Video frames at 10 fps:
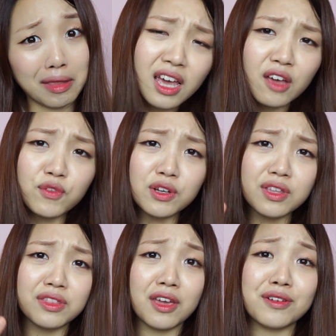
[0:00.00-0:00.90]
I feel
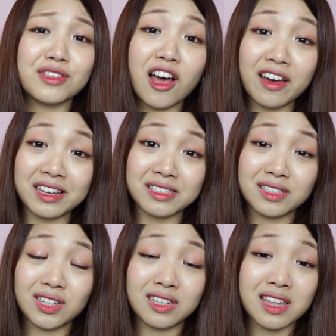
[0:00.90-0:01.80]
that they are not as
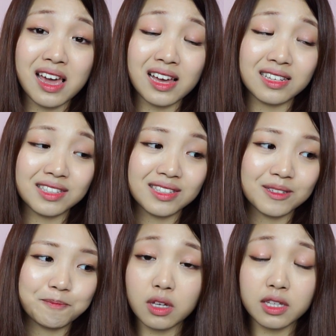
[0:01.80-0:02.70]
good as
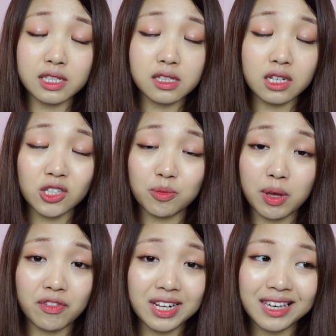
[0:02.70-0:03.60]
Anastasia
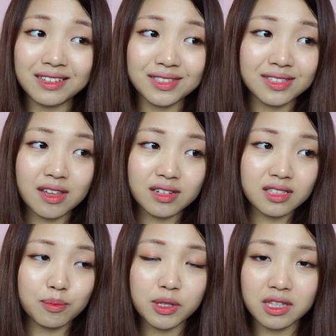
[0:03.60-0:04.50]
Beverly Hills. They're
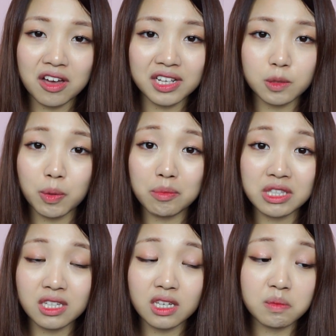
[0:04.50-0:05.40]
simply not as
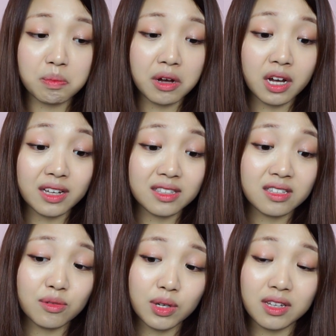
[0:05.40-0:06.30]
pigmented, but
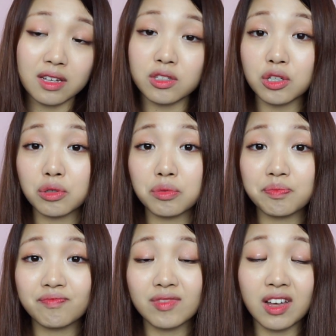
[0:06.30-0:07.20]
what can I do?
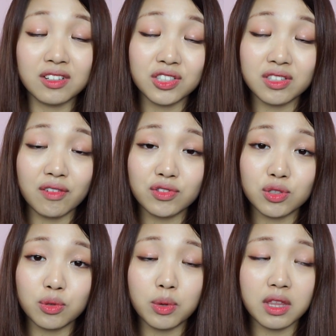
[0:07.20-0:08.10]
I'll just have to
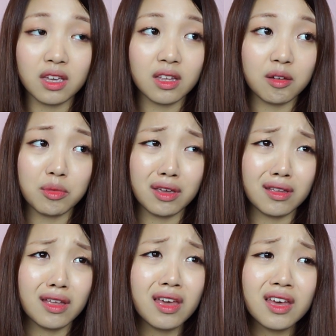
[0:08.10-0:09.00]
do with it. I
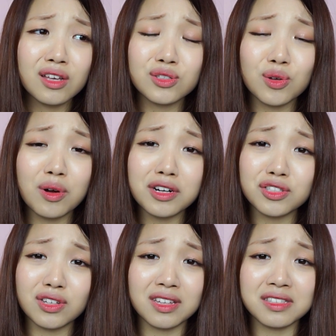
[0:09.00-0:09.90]
mean, so hard
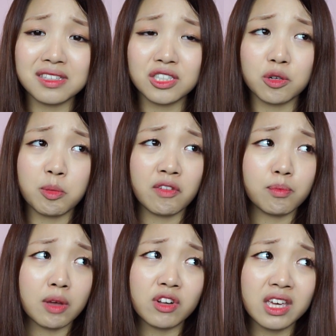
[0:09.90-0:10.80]
to get Anastasia
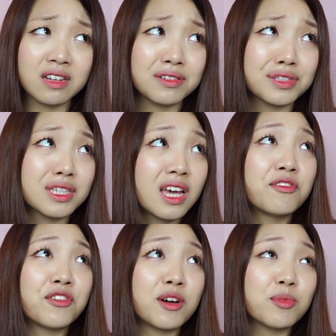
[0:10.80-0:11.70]
Beverly Hills
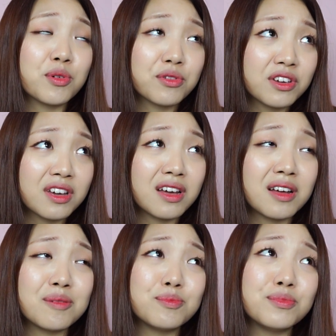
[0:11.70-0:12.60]
from Korea.